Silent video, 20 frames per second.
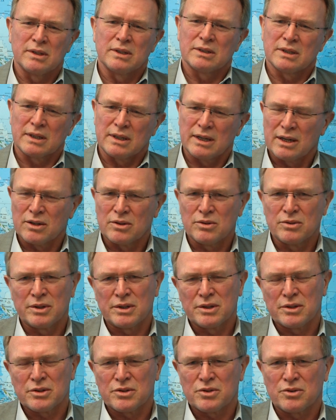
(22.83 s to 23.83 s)
Telugu
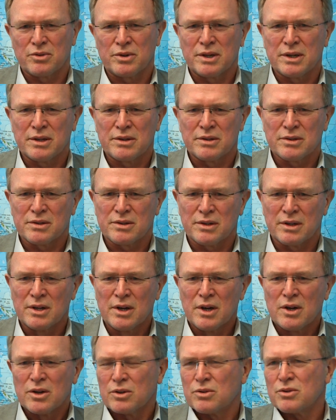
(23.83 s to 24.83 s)
industry and there's the
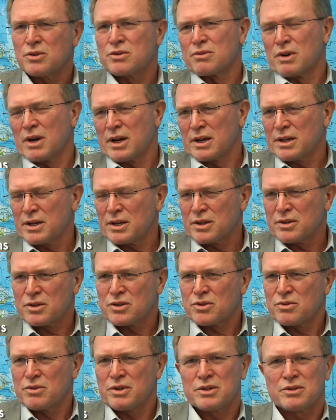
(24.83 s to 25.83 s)
Gujarati industry.